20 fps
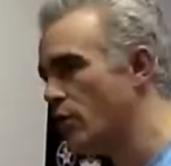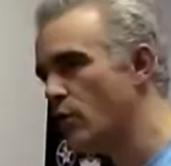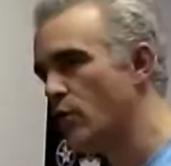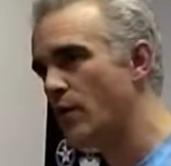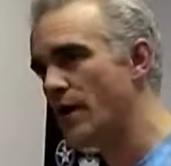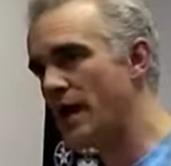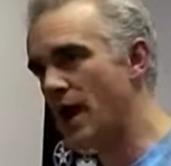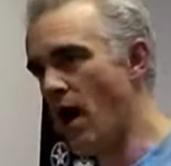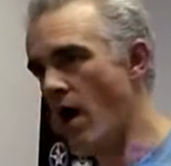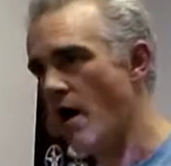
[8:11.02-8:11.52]
we
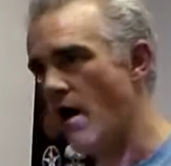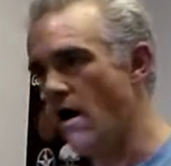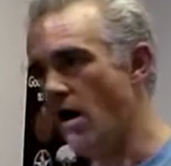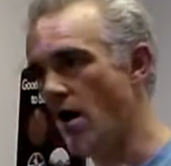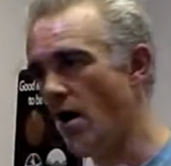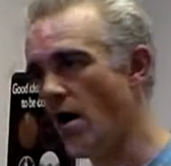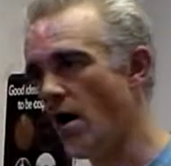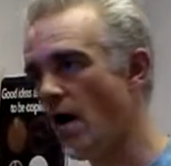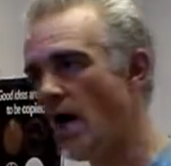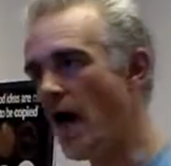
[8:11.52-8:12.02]
are,
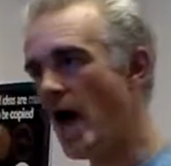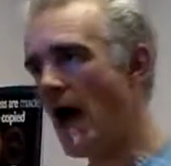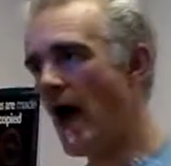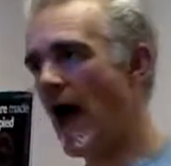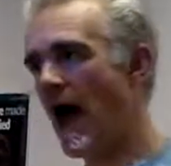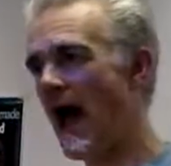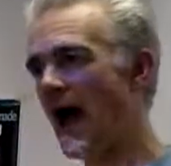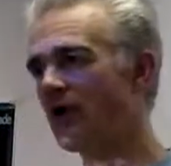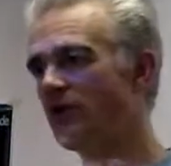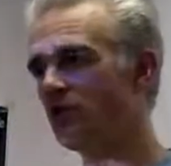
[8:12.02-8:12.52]
and
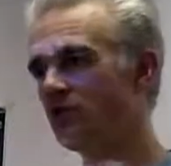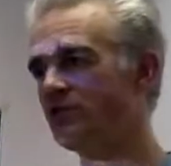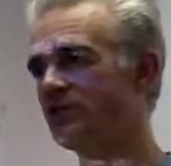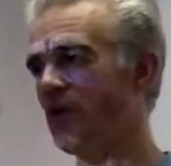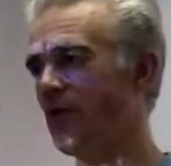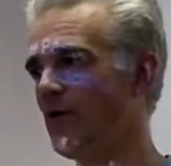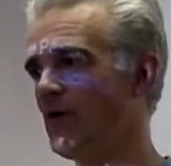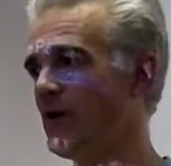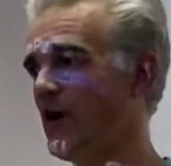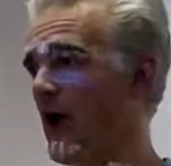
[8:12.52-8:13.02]
also
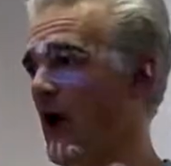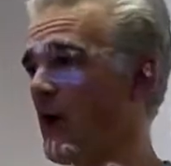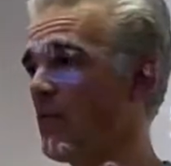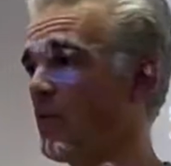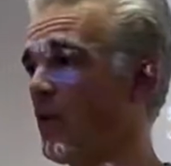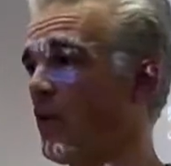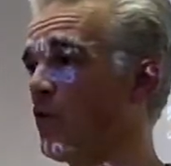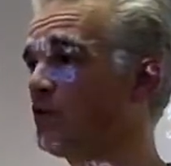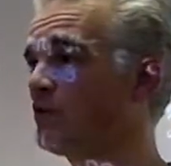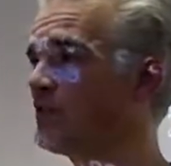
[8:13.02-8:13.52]
um,
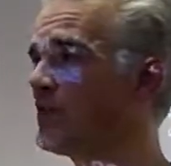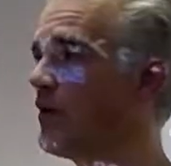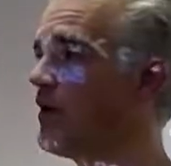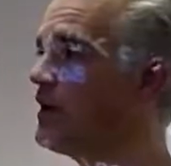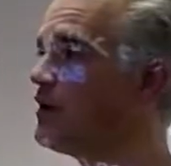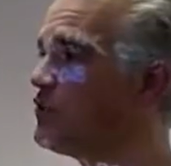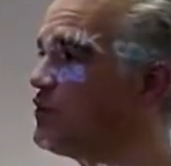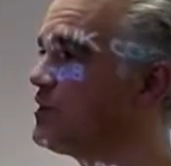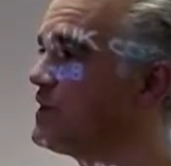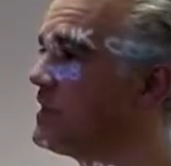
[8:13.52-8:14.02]
also
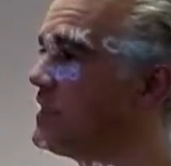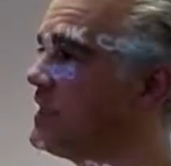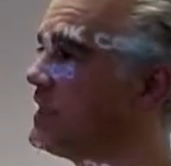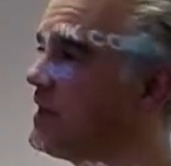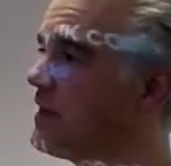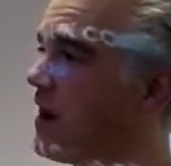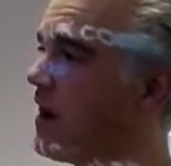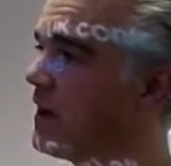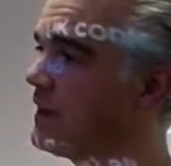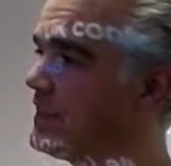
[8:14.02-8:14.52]
interested in
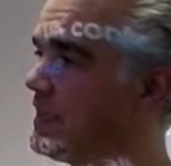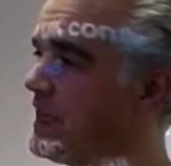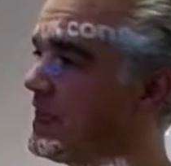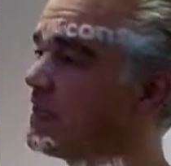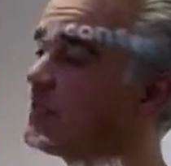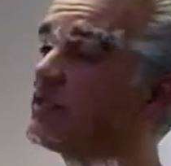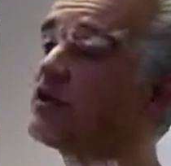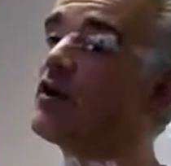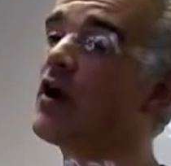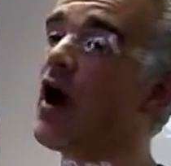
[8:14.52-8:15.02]
ideas and
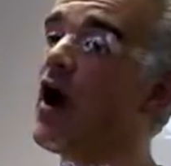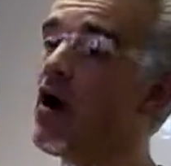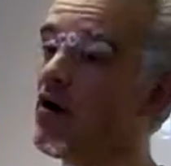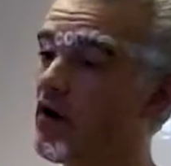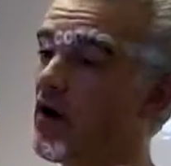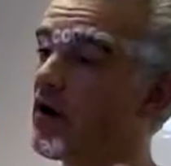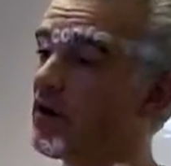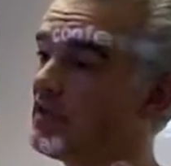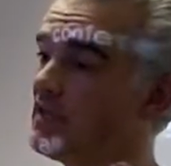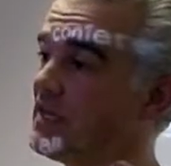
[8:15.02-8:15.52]
our
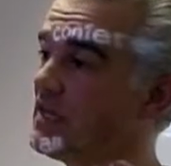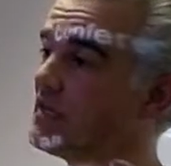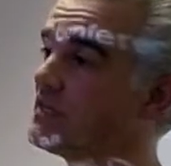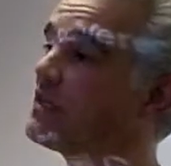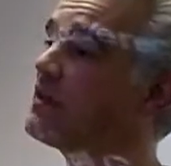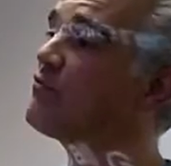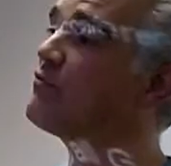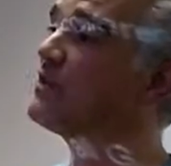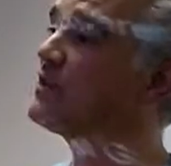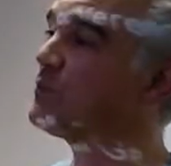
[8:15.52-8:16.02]
ideas and
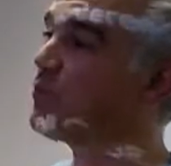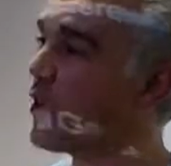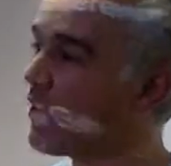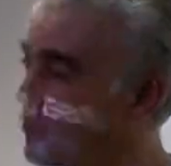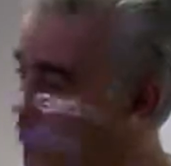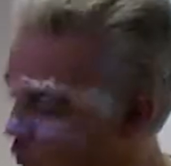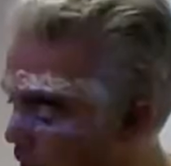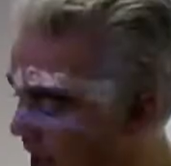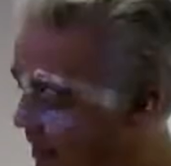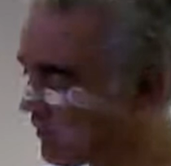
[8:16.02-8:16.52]
respond
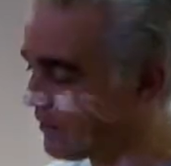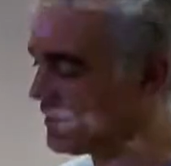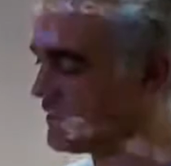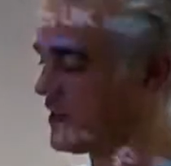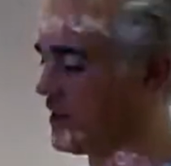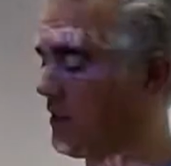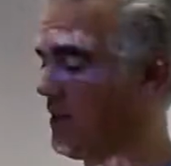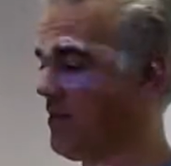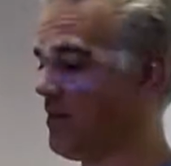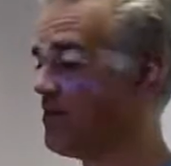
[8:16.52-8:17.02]
well to
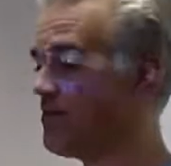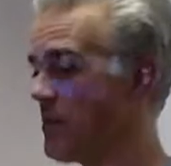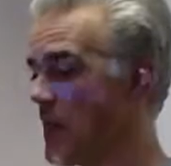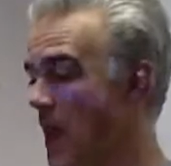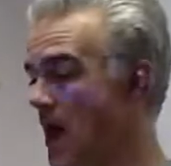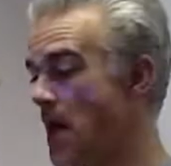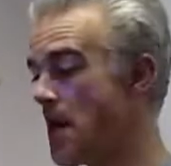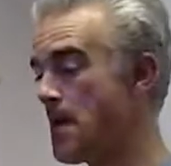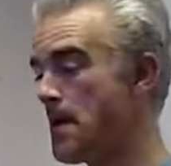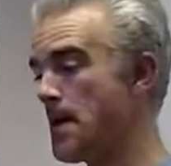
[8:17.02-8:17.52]
them.
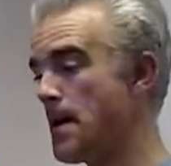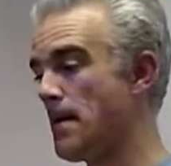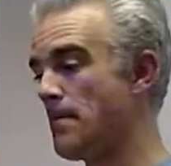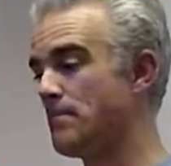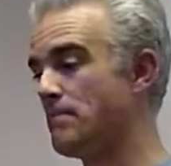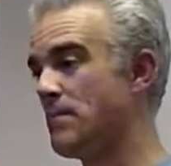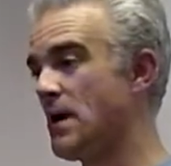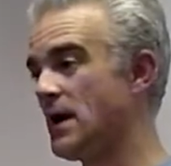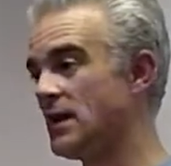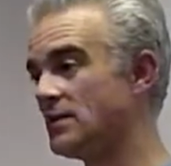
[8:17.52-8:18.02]

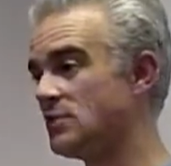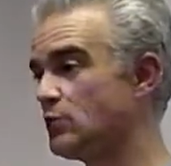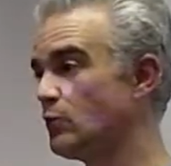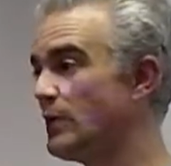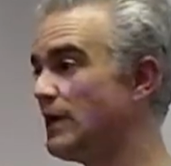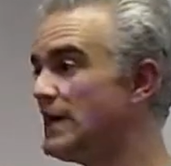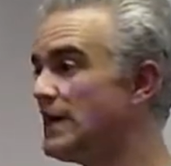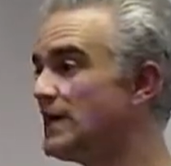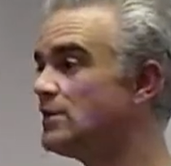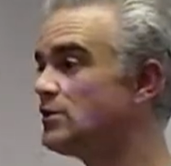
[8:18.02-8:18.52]
But we
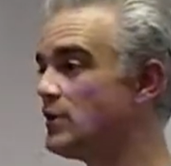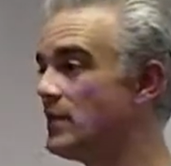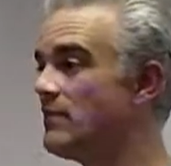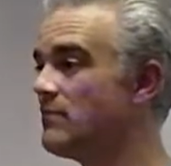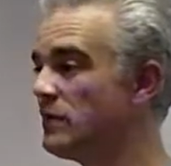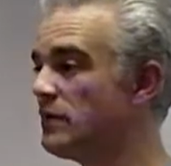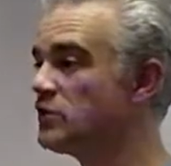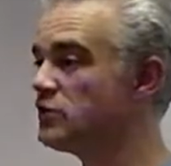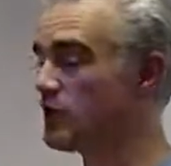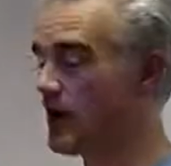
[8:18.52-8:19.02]
need to even
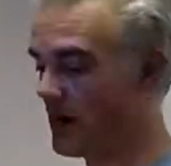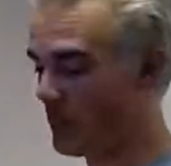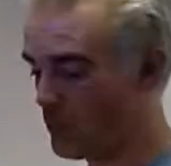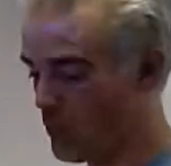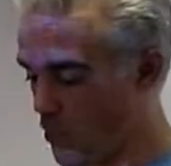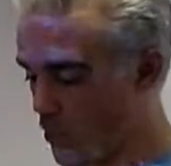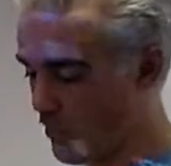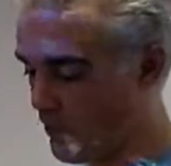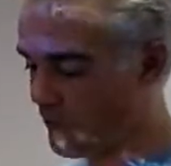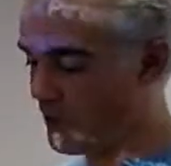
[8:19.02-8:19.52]
attract more
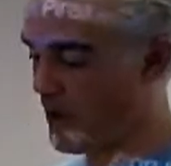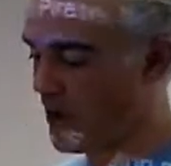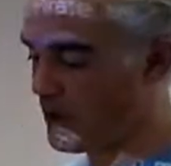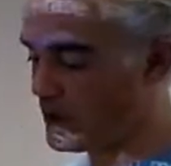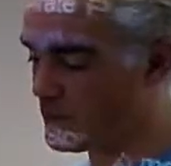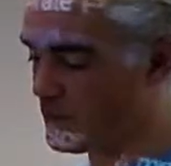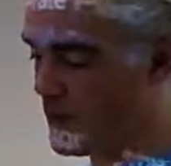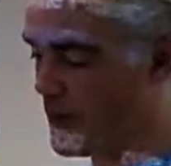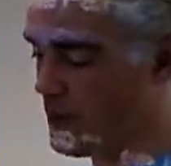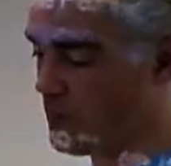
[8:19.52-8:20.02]
of those
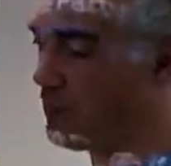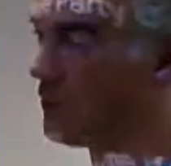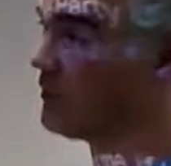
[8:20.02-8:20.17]
people to